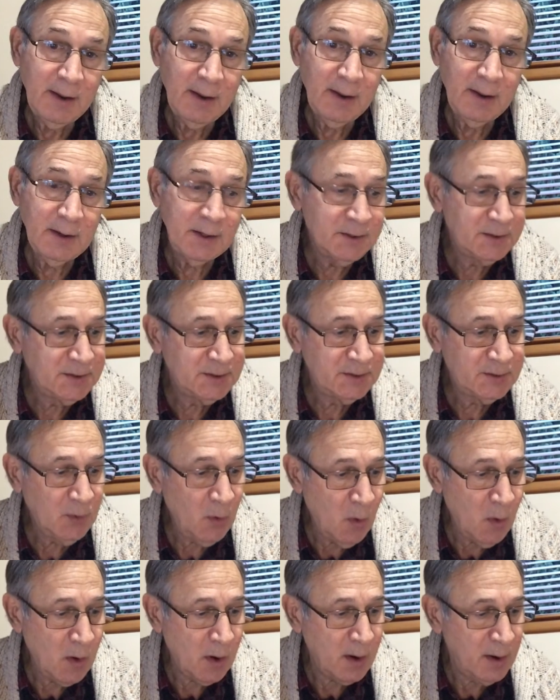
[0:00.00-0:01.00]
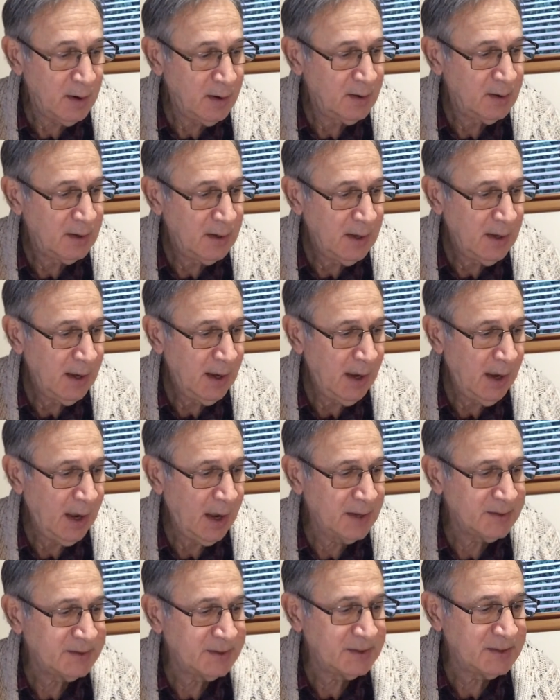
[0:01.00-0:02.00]
it is stored
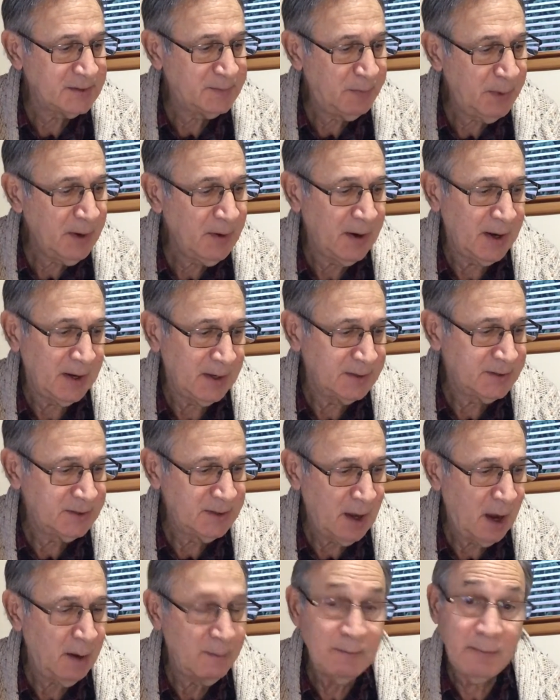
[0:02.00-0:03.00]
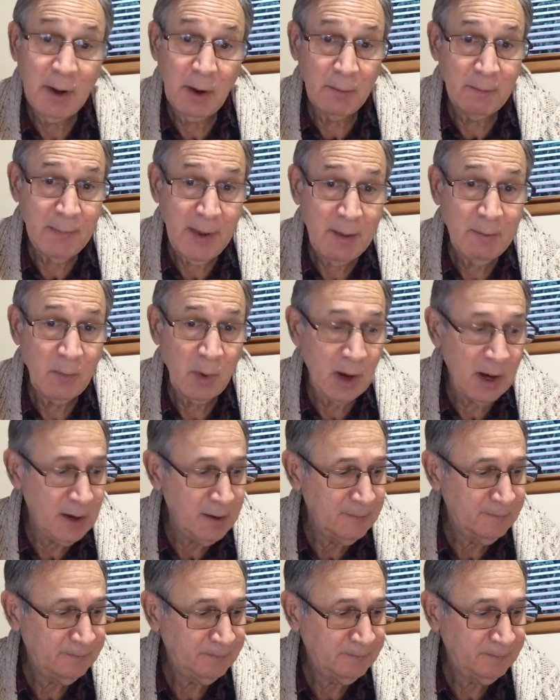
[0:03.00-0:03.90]
as experience, not mere memory.